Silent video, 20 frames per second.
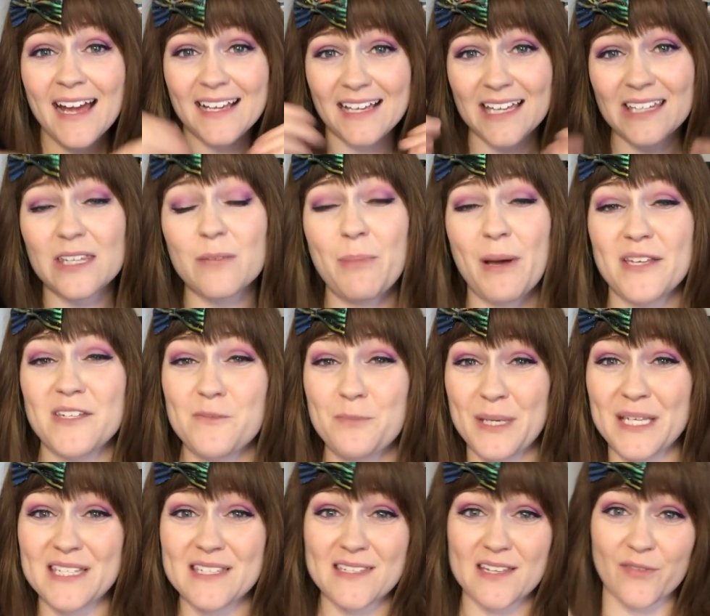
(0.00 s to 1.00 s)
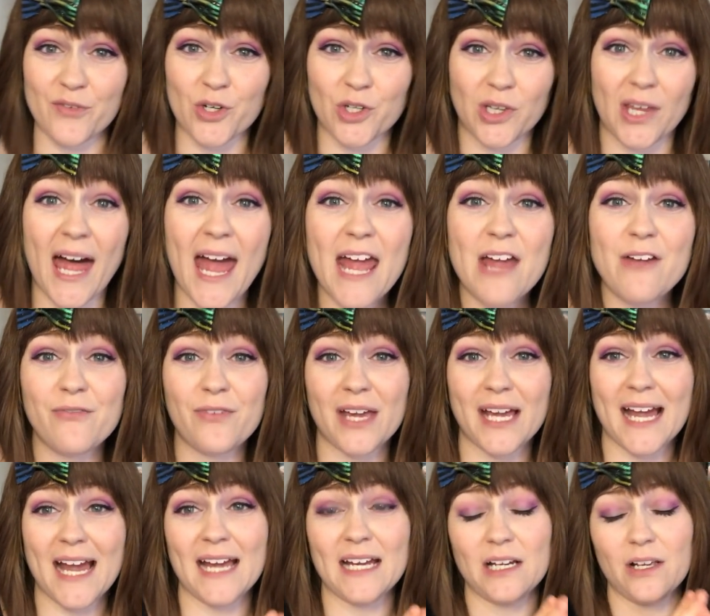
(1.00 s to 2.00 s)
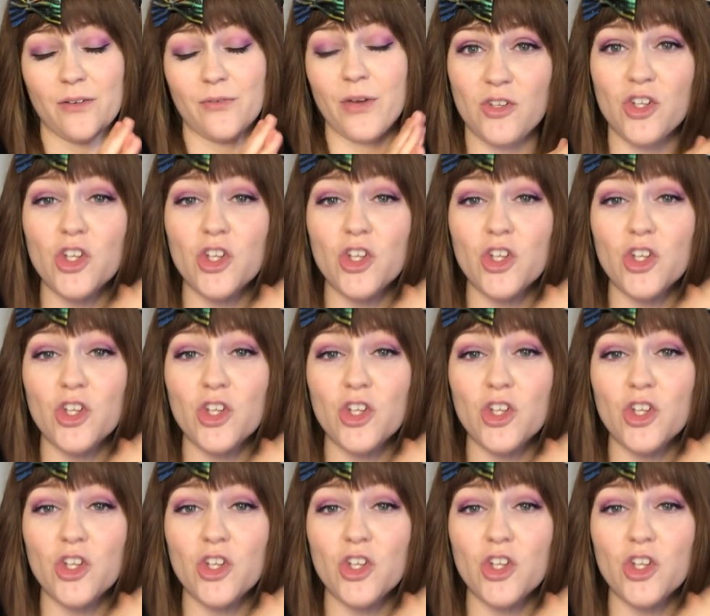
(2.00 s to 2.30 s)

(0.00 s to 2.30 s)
get the puzzle pieces of her life and kind of